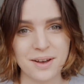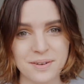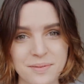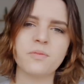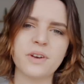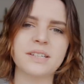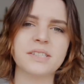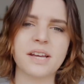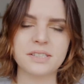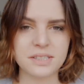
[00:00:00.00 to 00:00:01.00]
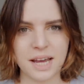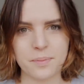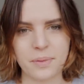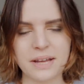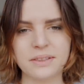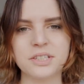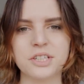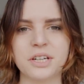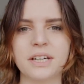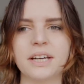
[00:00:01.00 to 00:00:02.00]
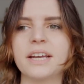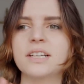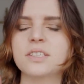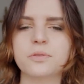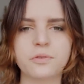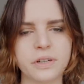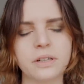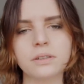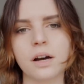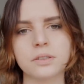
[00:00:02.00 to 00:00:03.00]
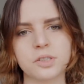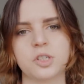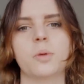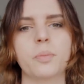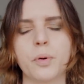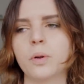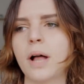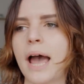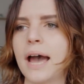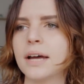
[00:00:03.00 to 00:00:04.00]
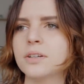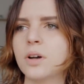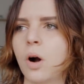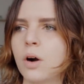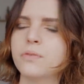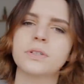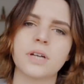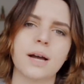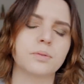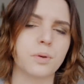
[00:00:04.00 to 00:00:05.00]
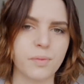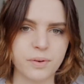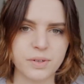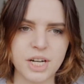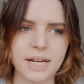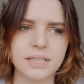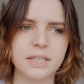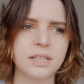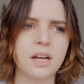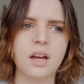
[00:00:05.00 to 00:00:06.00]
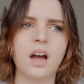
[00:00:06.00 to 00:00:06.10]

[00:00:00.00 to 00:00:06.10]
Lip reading: The theme for NCS's campaign this year is Feel Unstoppable, and oftentimes when we're rejected,